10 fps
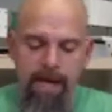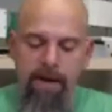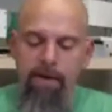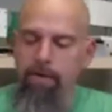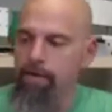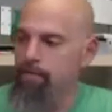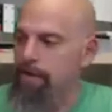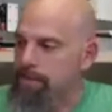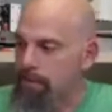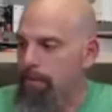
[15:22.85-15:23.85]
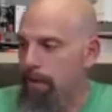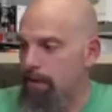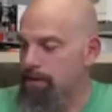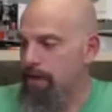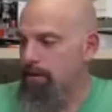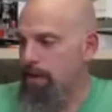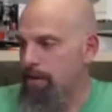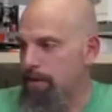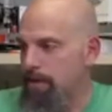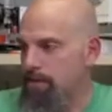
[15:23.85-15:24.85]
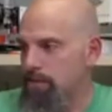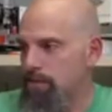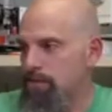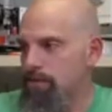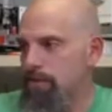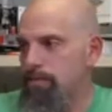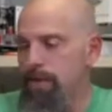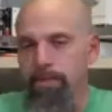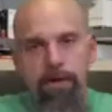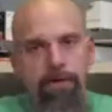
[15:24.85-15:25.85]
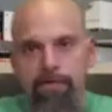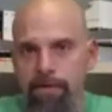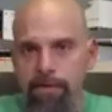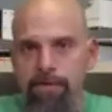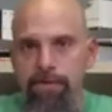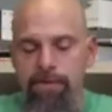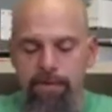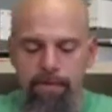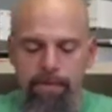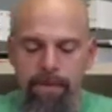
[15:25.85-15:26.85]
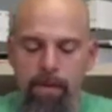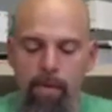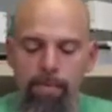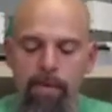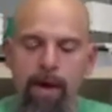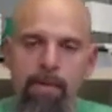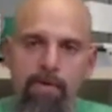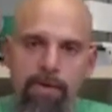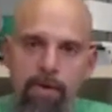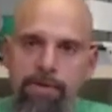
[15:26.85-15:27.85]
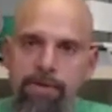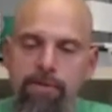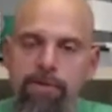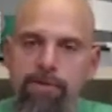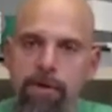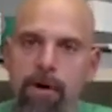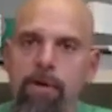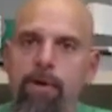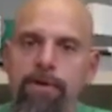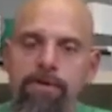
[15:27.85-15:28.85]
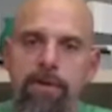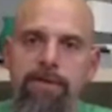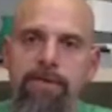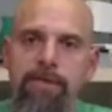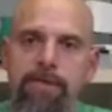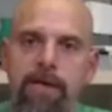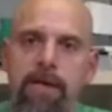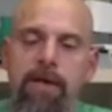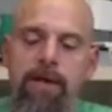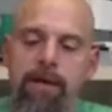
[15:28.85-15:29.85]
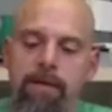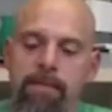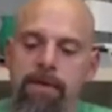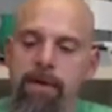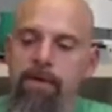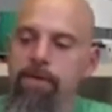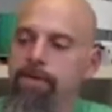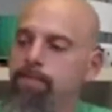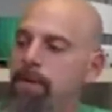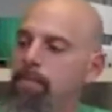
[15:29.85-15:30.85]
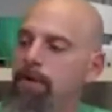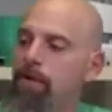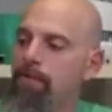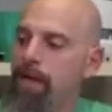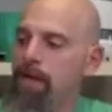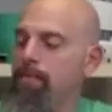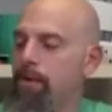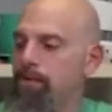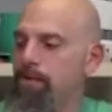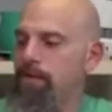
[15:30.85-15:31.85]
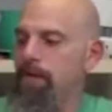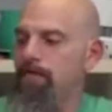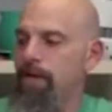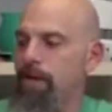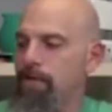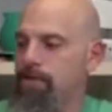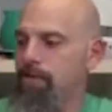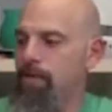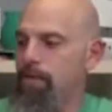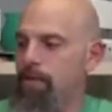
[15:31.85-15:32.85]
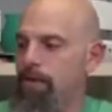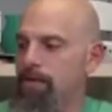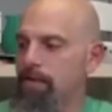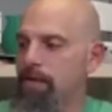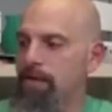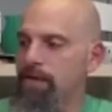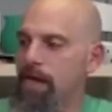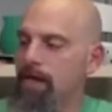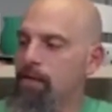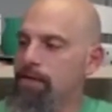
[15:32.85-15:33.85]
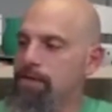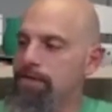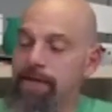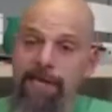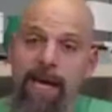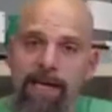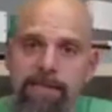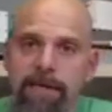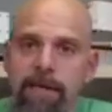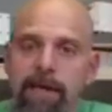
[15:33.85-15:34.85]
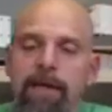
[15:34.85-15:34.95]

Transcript: And all the recent parts can be in the pictures so people aren't confused. One problem with open source hardware instructions is, you know, there's people already posting videos of them putting it together, which is fantastic.